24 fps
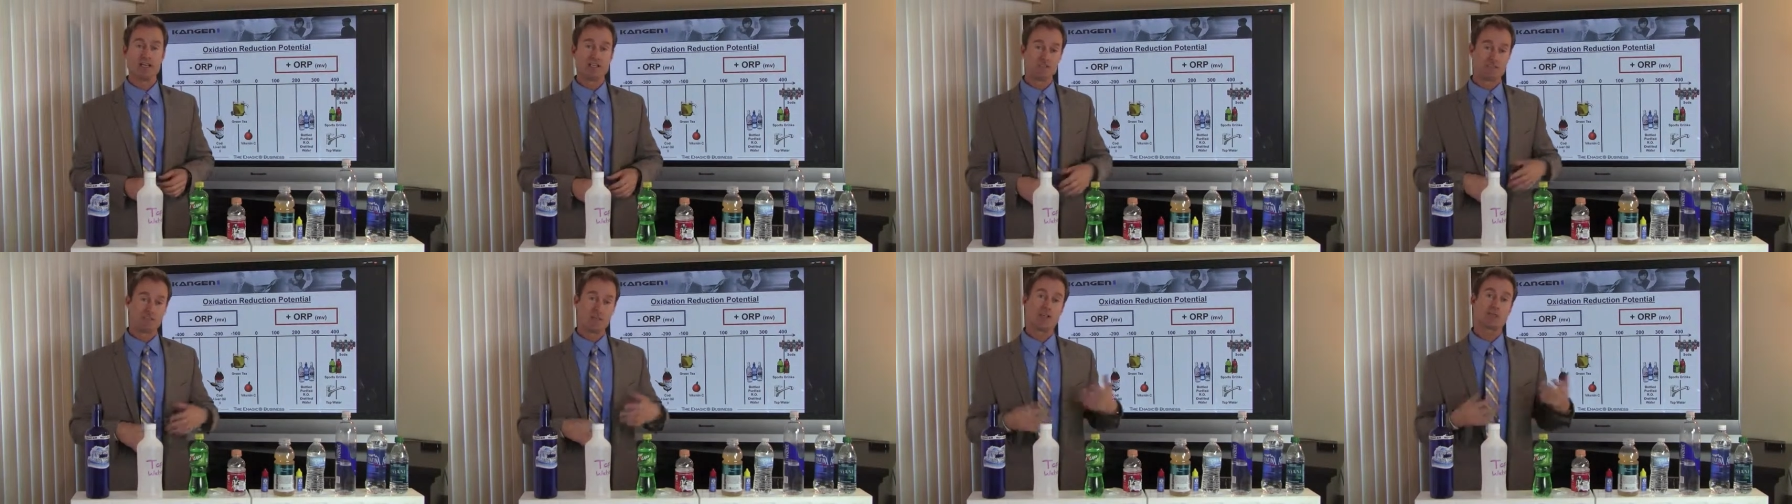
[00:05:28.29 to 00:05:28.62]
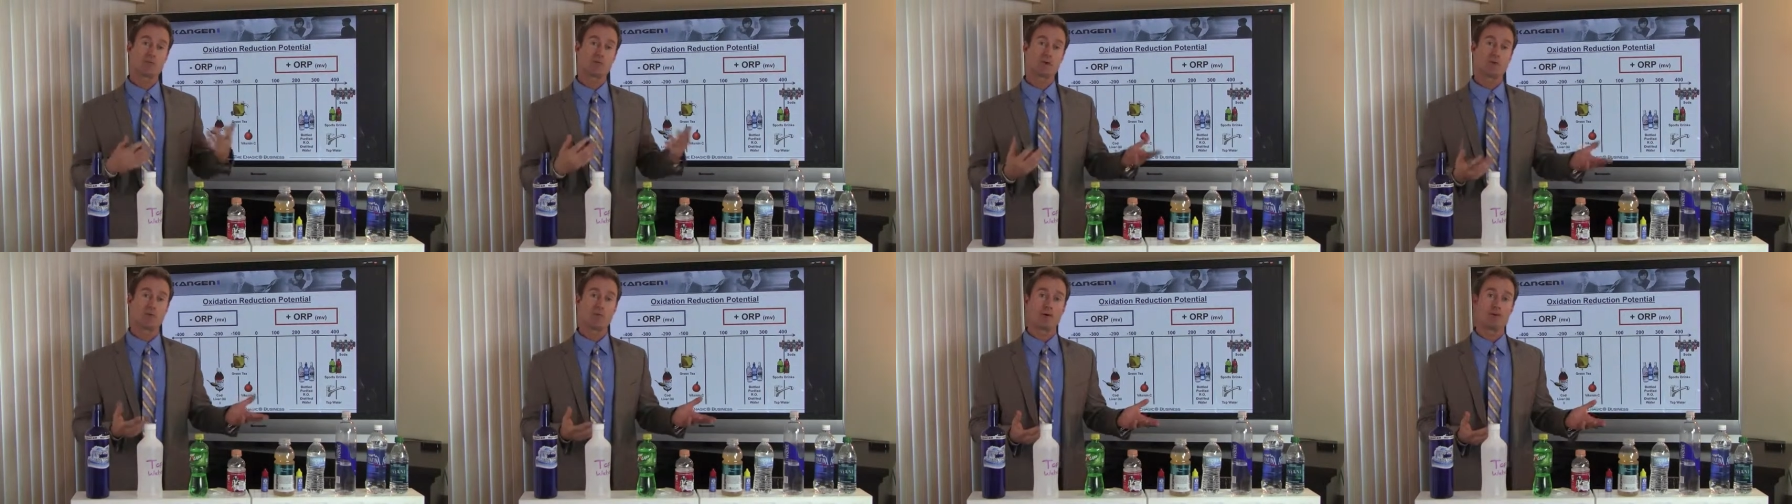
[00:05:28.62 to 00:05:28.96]
So
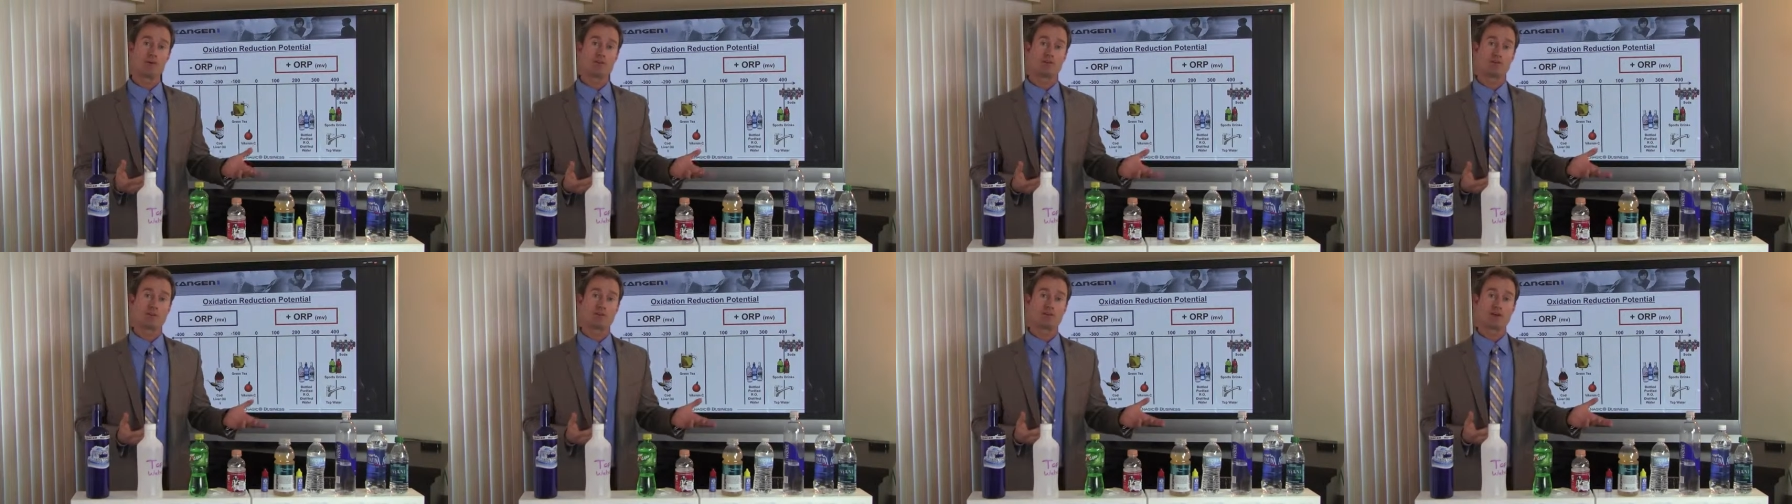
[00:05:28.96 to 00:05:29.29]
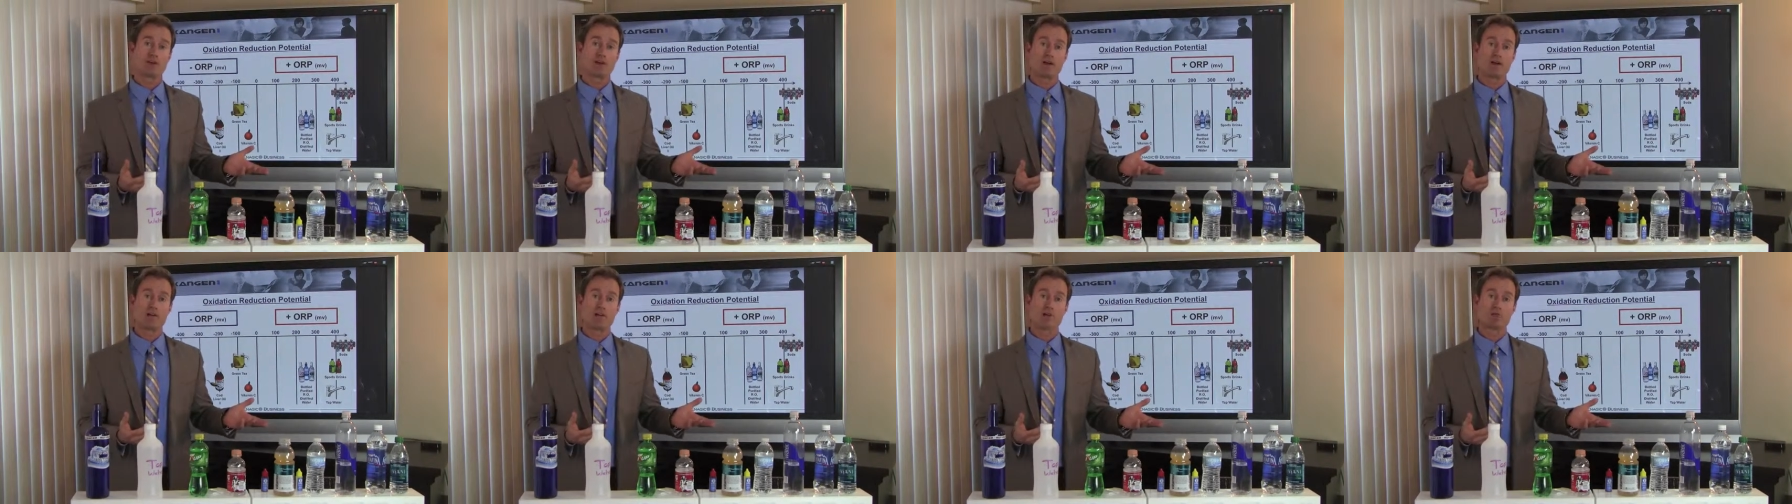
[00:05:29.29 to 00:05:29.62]
that's why you want to drink a
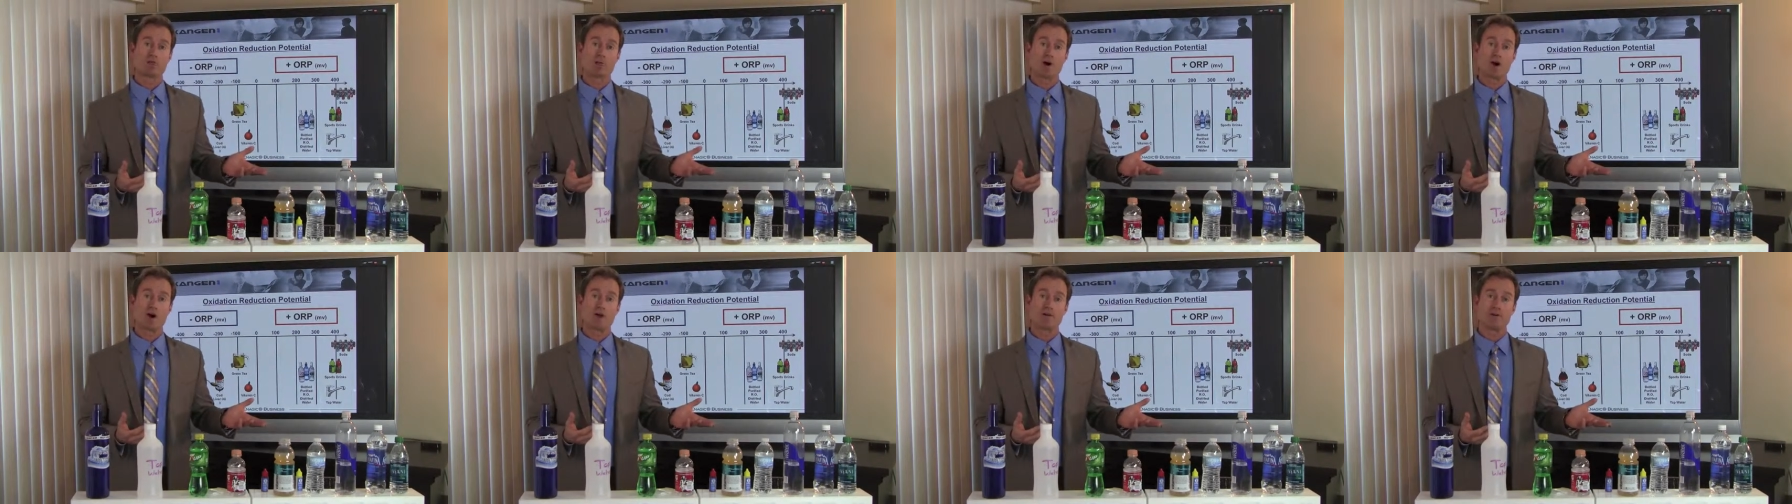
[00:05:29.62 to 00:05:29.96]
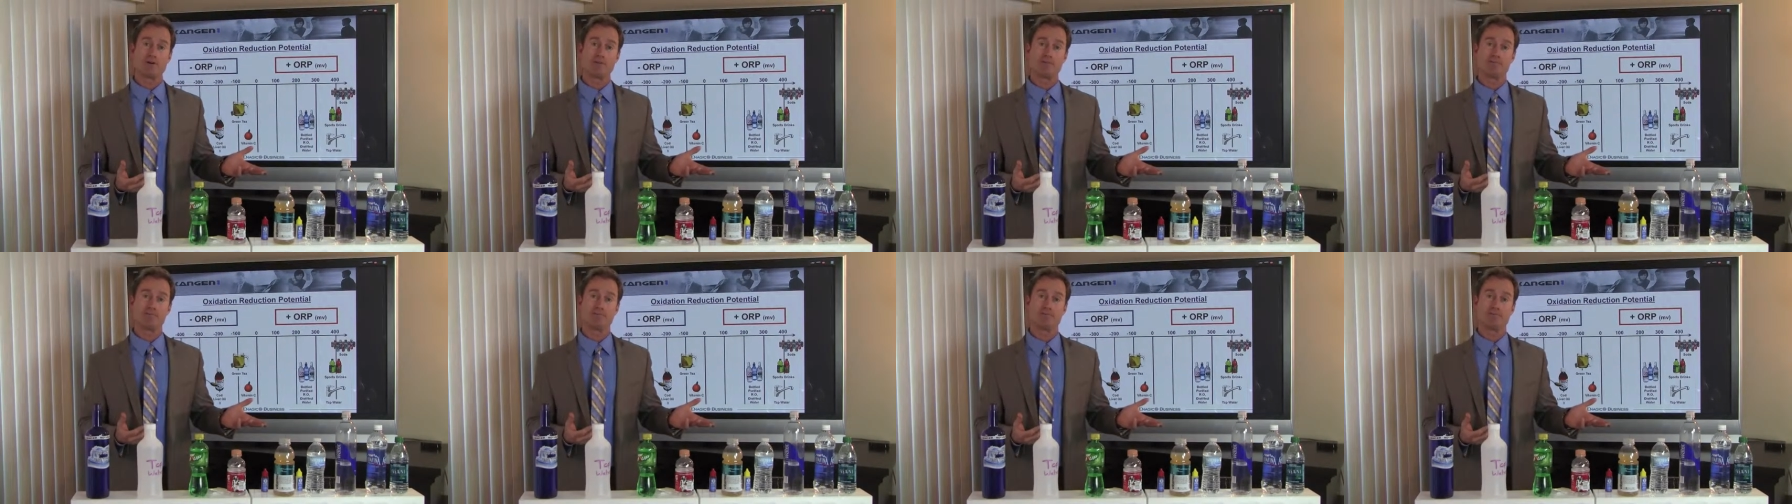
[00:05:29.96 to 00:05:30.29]
lot of this
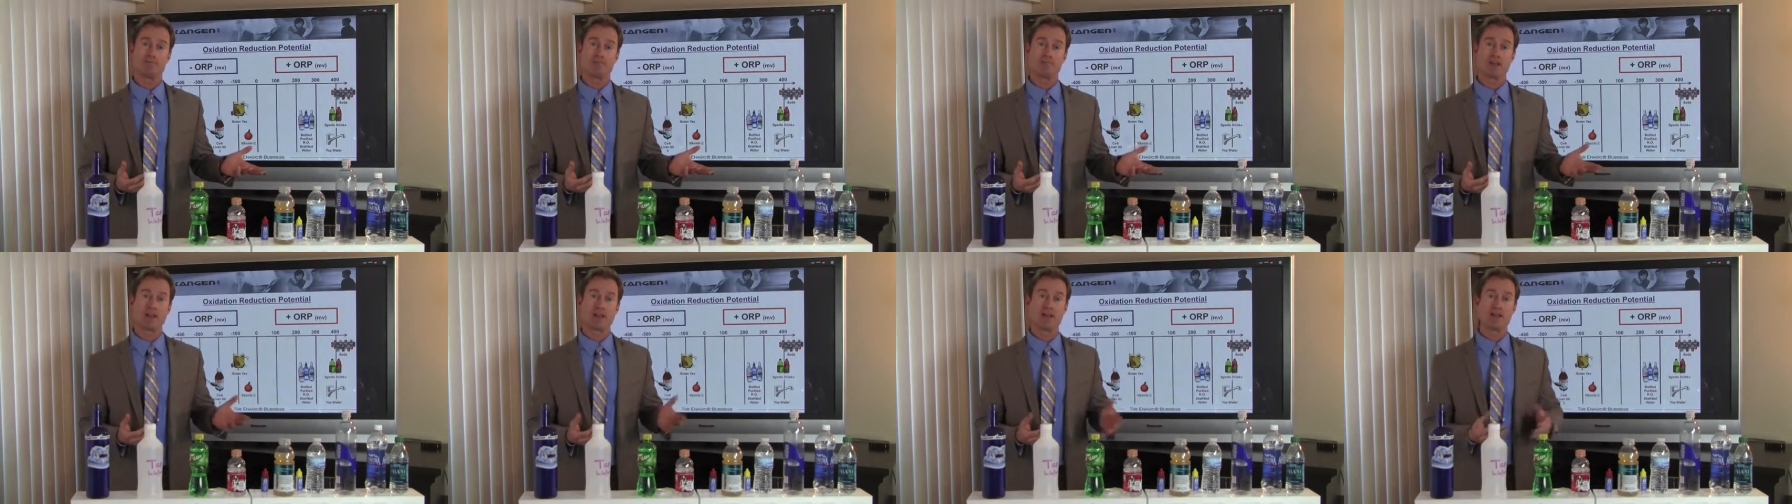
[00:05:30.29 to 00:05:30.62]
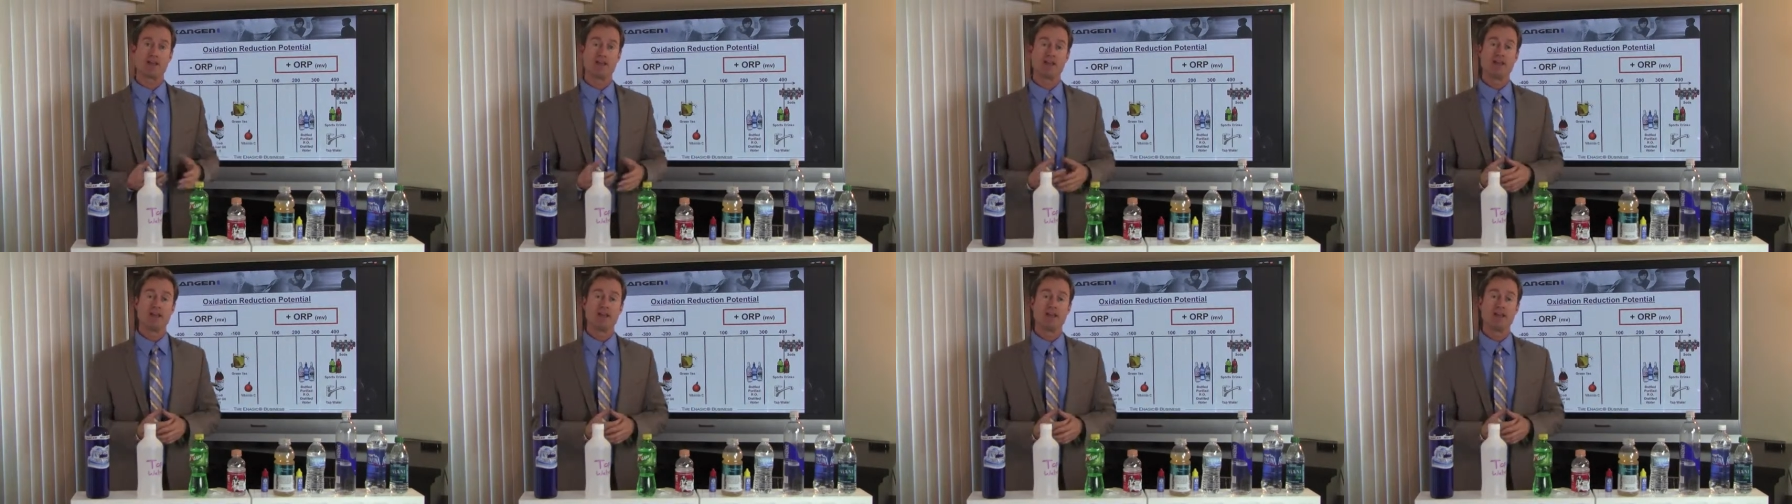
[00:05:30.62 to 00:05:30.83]
water. Okay?